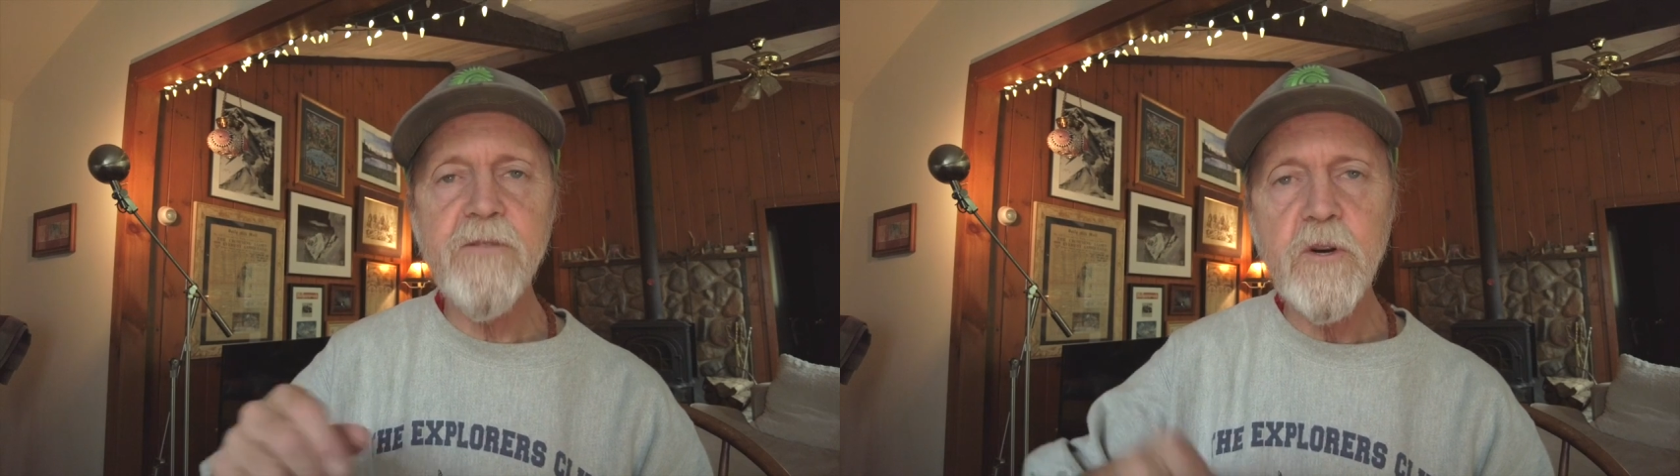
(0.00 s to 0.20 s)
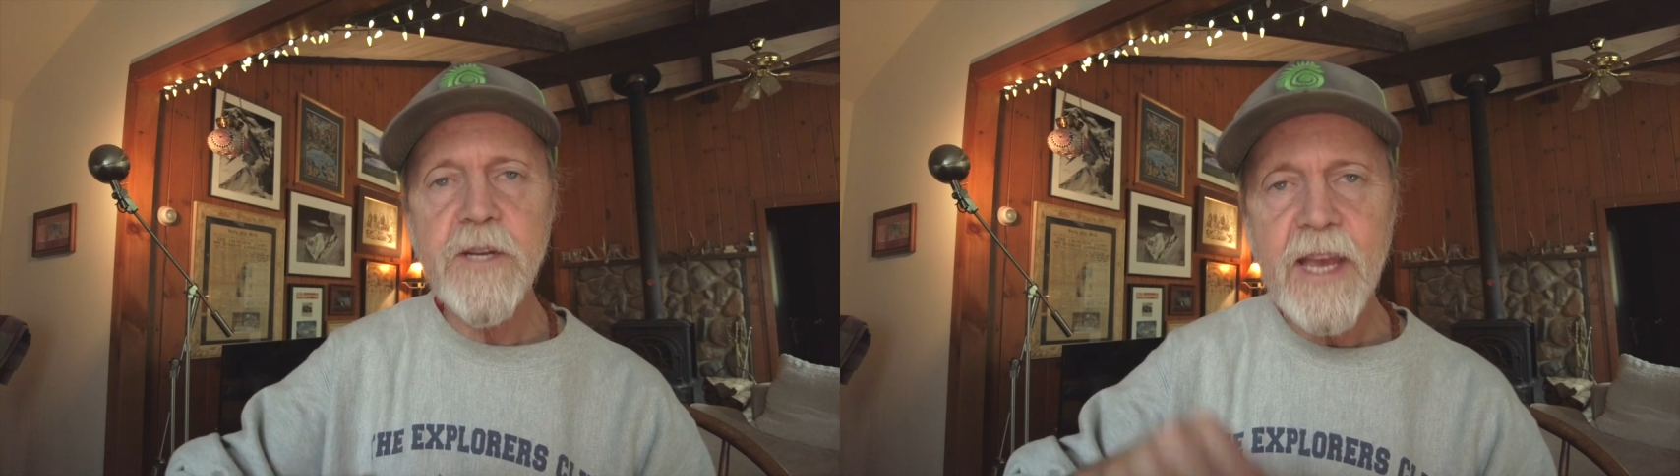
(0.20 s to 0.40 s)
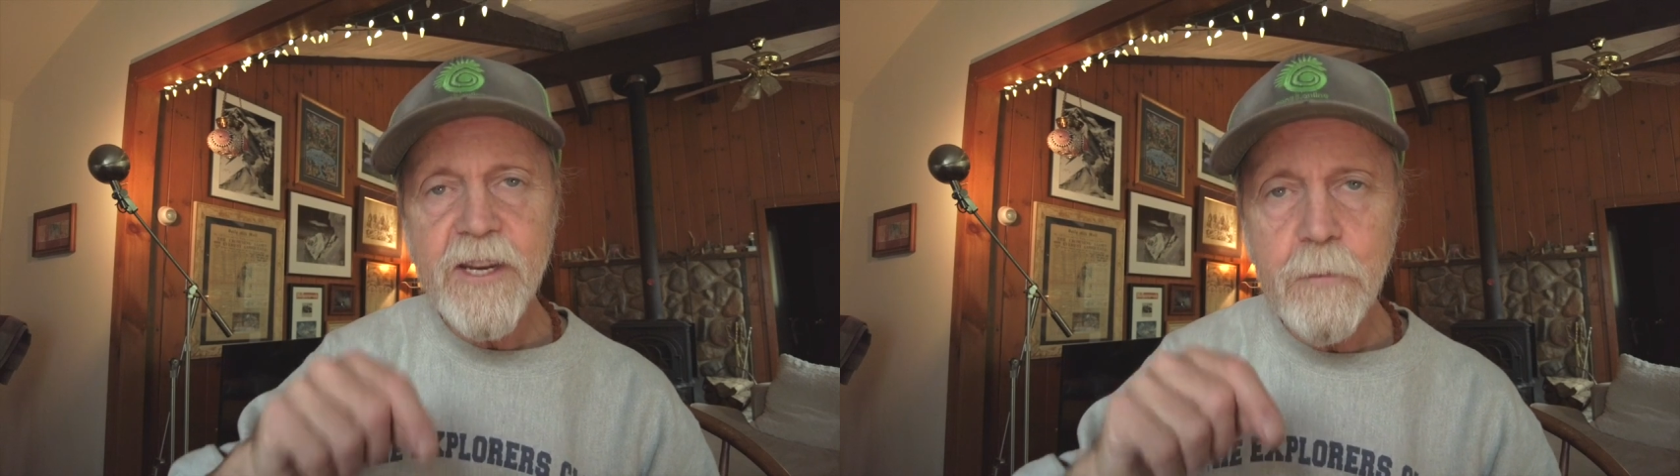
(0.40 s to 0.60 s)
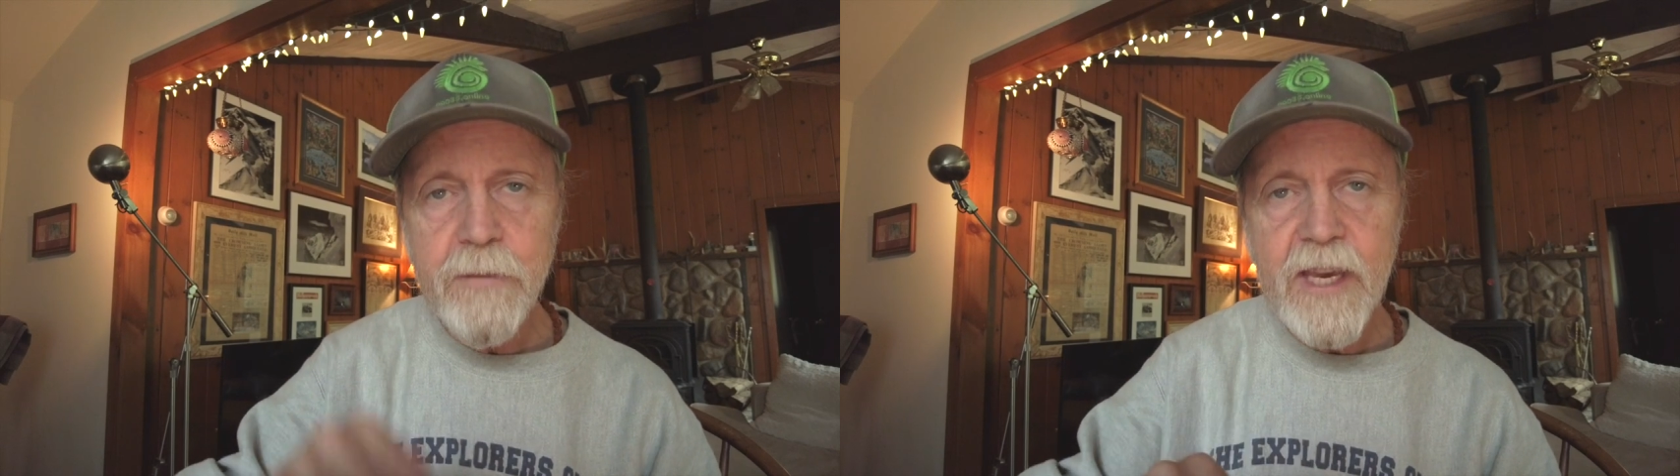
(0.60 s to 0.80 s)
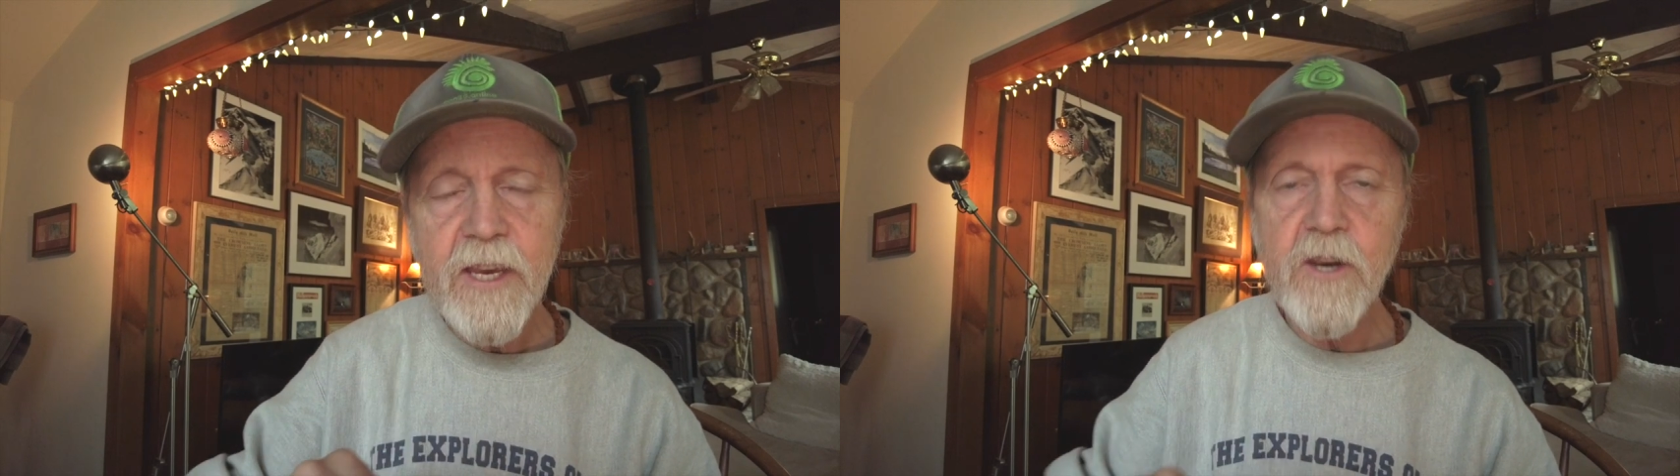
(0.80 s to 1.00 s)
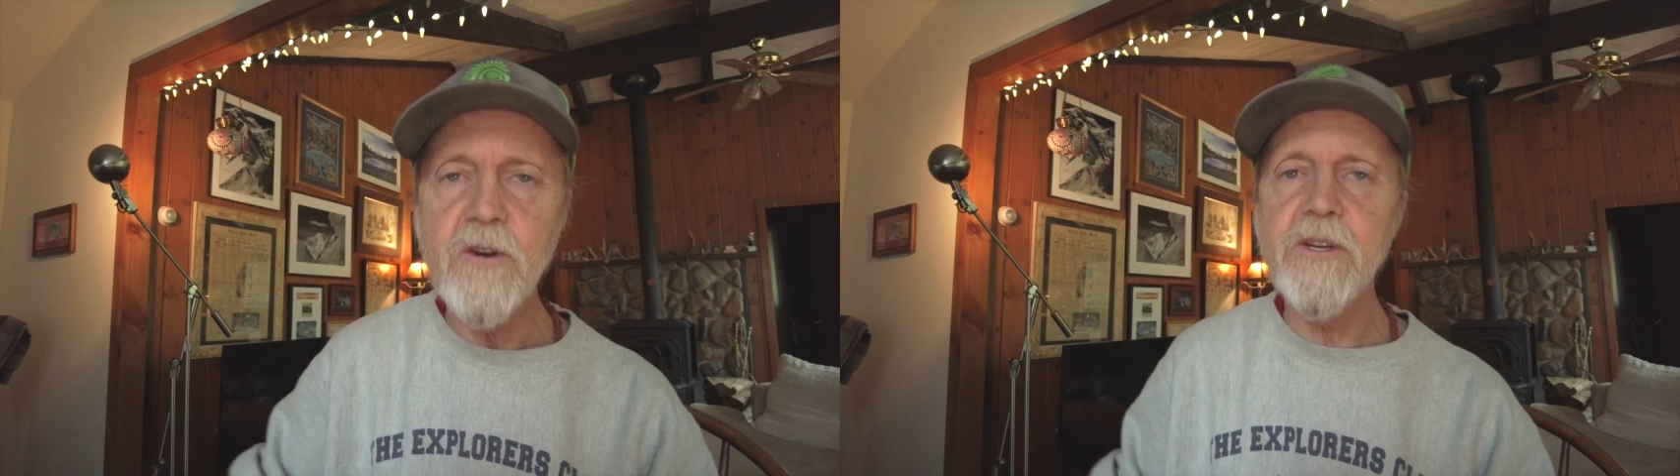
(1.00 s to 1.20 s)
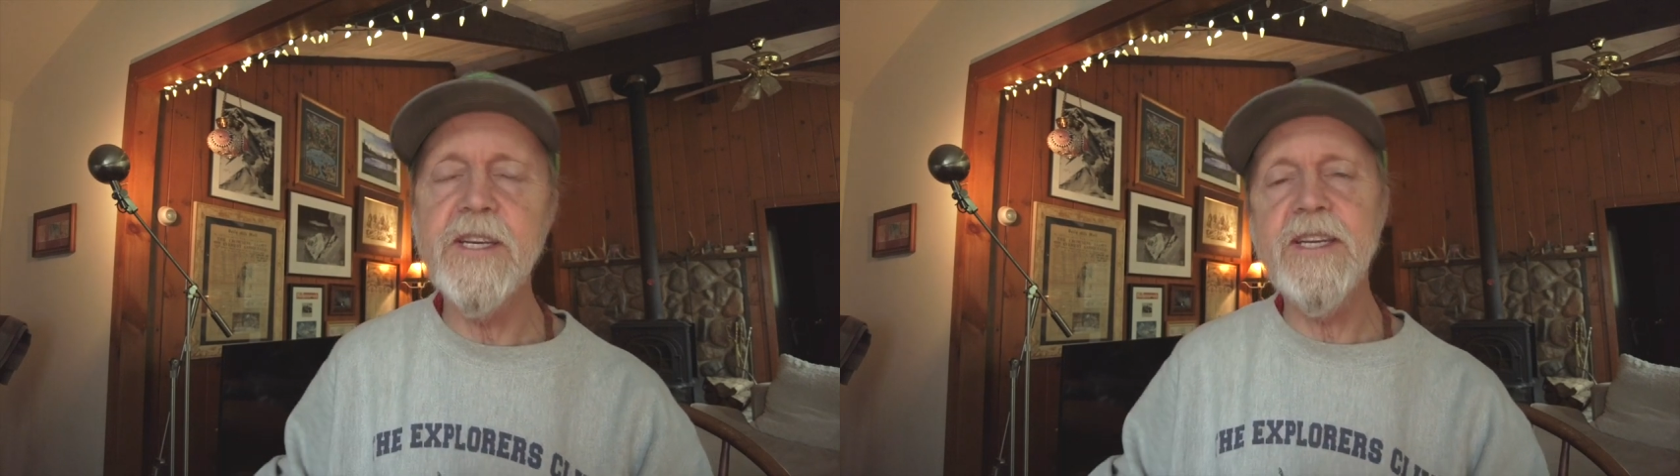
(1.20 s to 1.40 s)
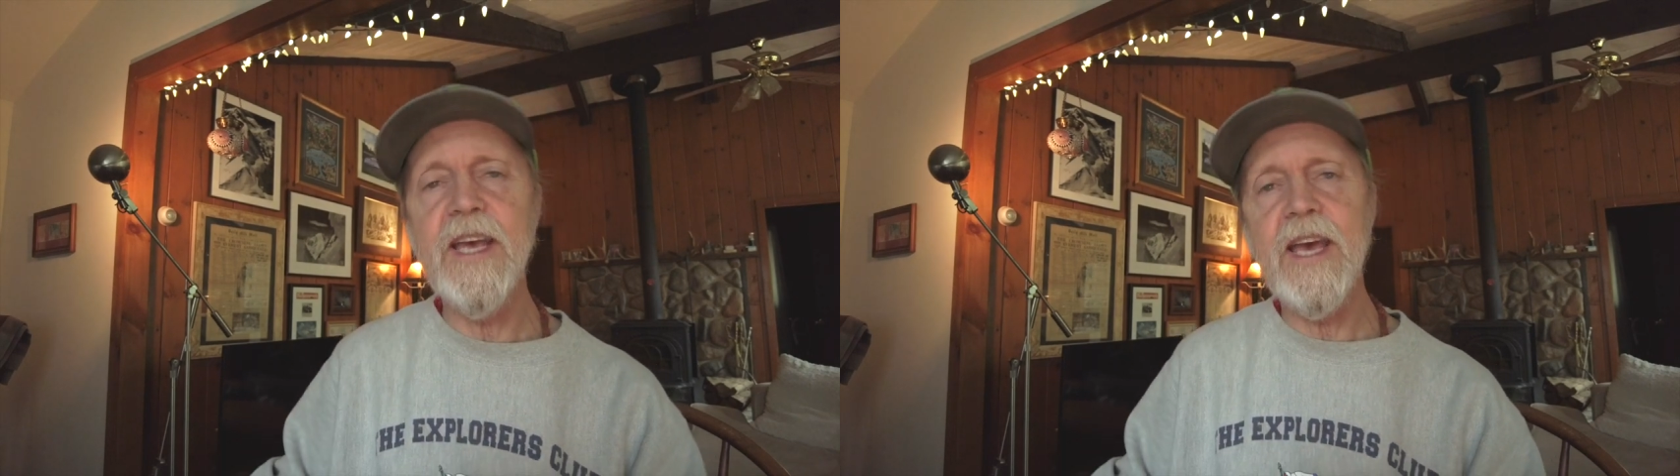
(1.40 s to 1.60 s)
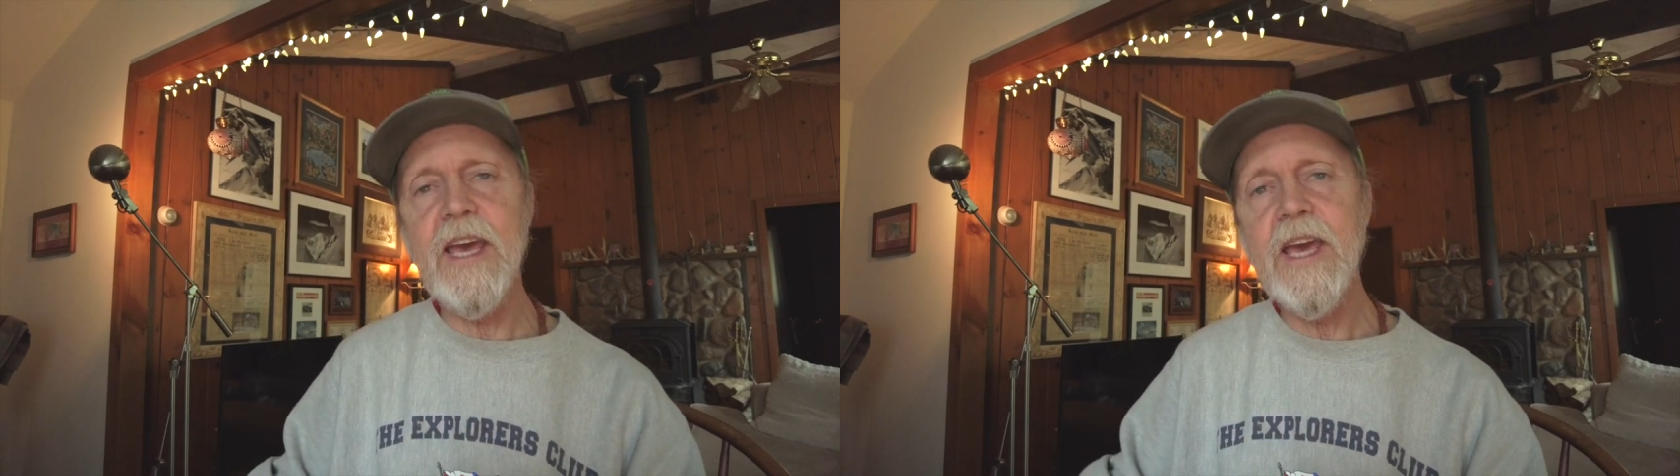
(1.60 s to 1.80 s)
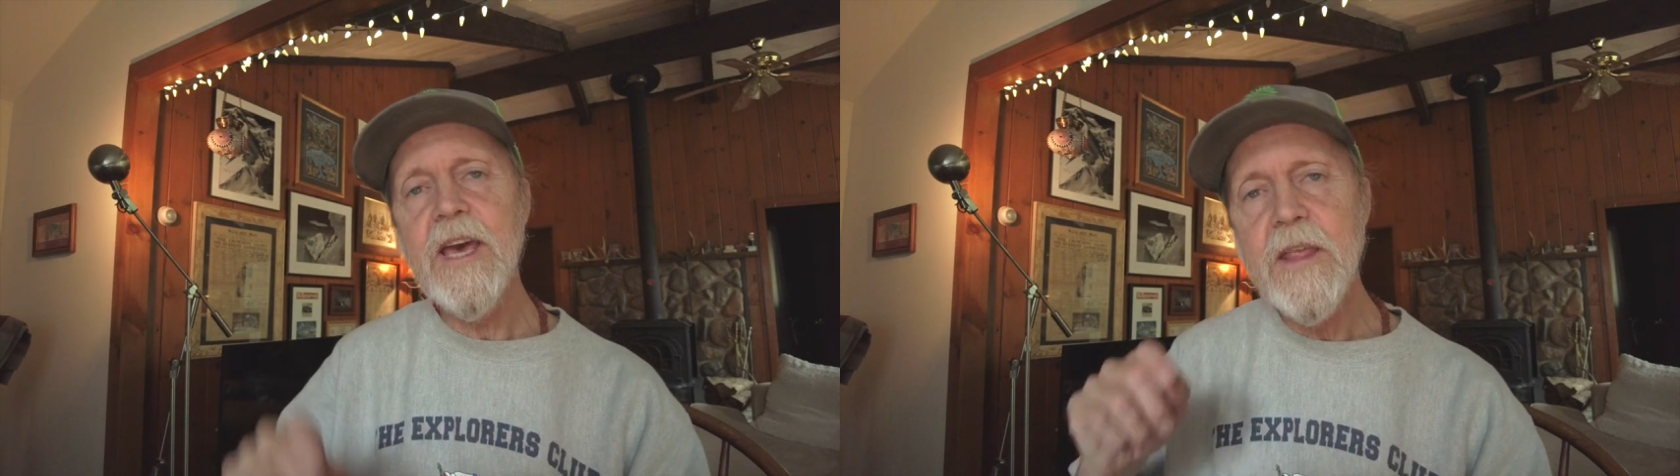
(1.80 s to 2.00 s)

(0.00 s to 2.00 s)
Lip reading: your day to be here today.